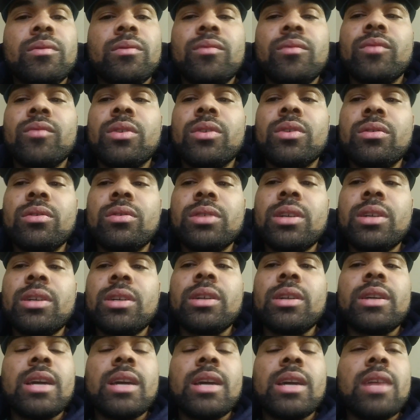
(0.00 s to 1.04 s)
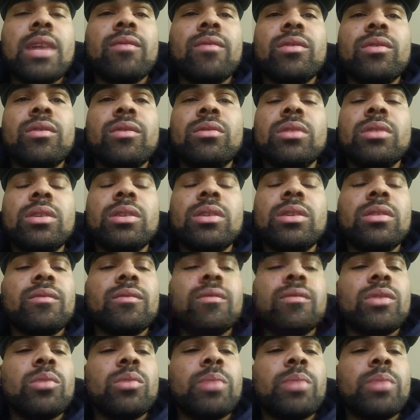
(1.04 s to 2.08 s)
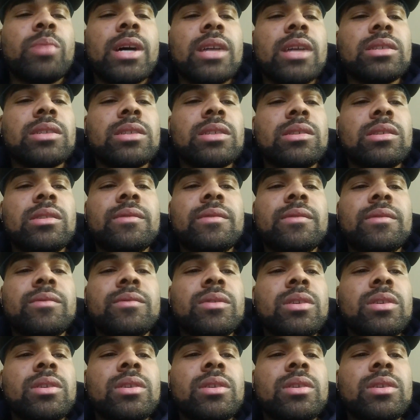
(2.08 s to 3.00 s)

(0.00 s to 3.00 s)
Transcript: Real young cat, real good, real positive.